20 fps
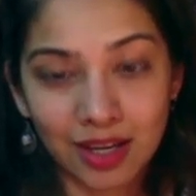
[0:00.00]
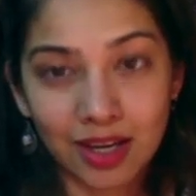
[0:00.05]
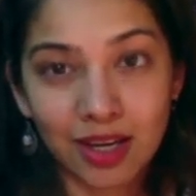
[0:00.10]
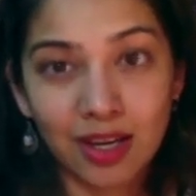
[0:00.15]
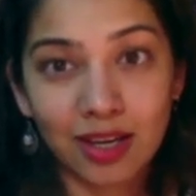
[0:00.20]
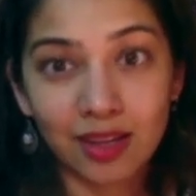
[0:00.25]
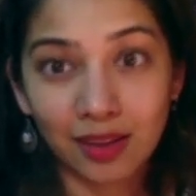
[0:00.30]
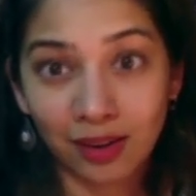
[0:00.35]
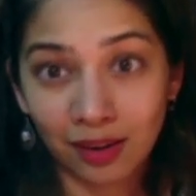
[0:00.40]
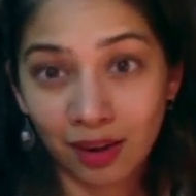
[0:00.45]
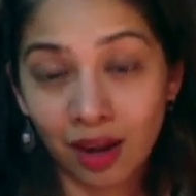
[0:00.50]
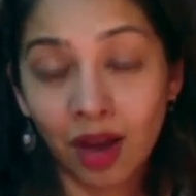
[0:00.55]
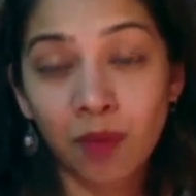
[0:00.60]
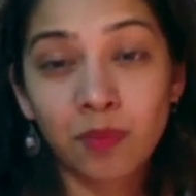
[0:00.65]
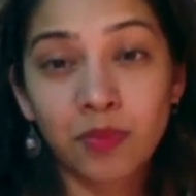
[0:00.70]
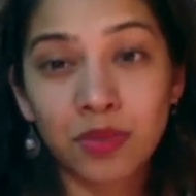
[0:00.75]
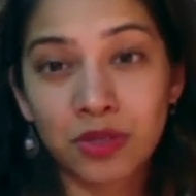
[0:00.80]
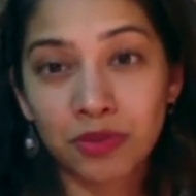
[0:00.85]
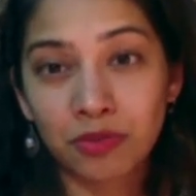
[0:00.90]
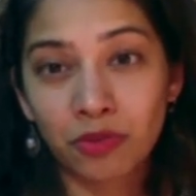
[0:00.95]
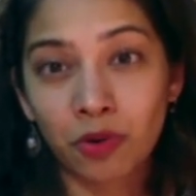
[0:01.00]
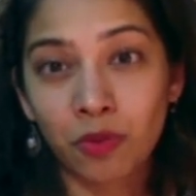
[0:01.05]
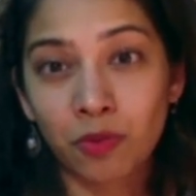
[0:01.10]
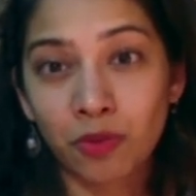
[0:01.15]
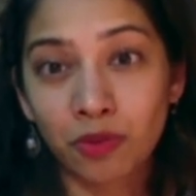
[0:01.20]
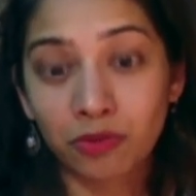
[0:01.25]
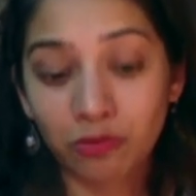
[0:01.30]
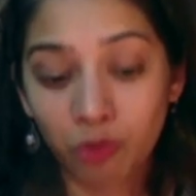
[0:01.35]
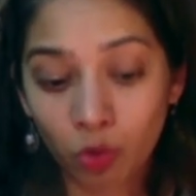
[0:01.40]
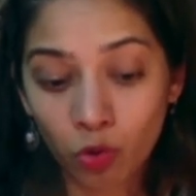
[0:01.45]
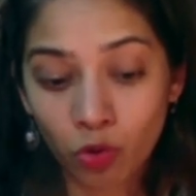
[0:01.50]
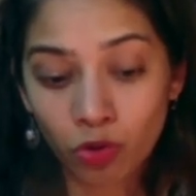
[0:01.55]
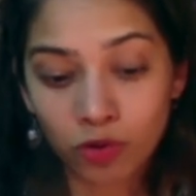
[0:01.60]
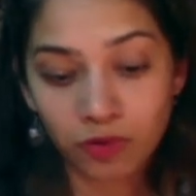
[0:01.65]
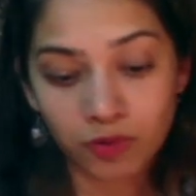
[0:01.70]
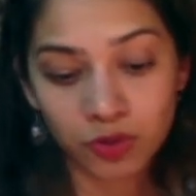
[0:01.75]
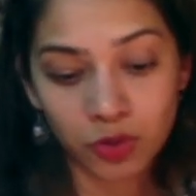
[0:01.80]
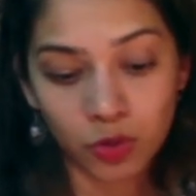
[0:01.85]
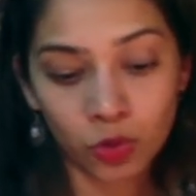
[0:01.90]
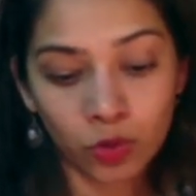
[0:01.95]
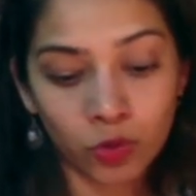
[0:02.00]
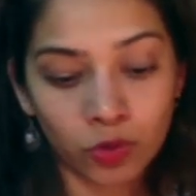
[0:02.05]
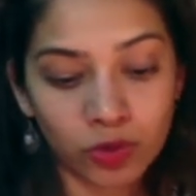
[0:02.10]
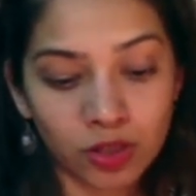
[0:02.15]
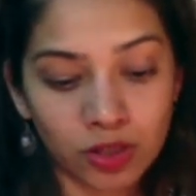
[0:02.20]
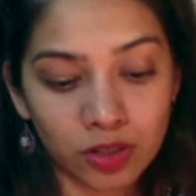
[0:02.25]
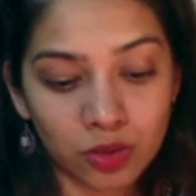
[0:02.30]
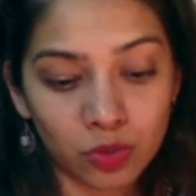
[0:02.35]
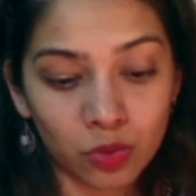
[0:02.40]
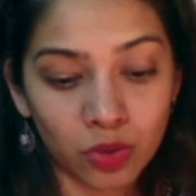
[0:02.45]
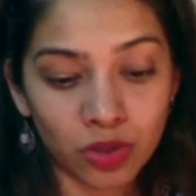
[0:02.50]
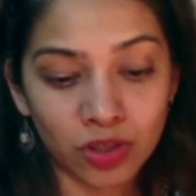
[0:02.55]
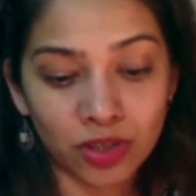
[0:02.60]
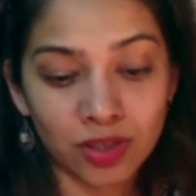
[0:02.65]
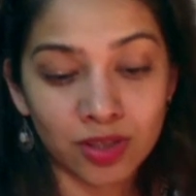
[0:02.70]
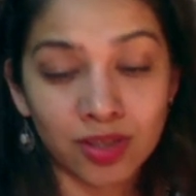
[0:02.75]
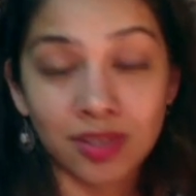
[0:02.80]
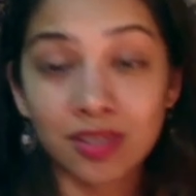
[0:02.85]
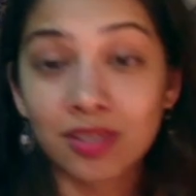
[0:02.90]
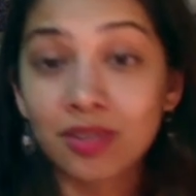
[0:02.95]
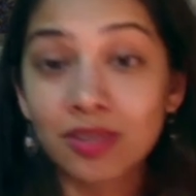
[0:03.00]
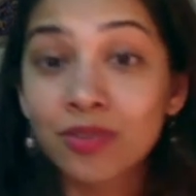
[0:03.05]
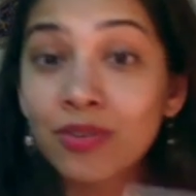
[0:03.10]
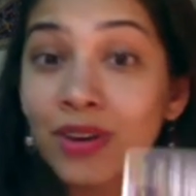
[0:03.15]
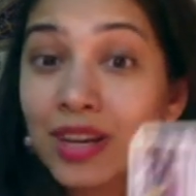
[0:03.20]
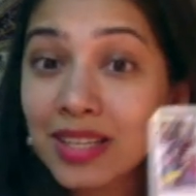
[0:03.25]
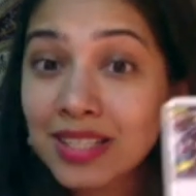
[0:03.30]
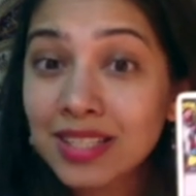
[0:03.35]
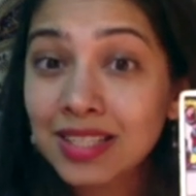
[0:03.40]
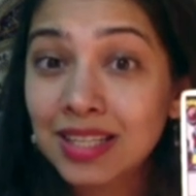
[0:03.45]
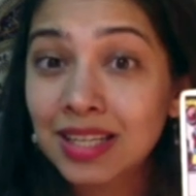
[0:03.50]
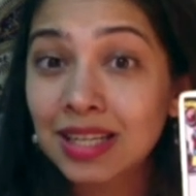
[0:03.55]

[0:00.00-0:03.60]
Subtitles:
That comes from the 4 of Swords, which is resting,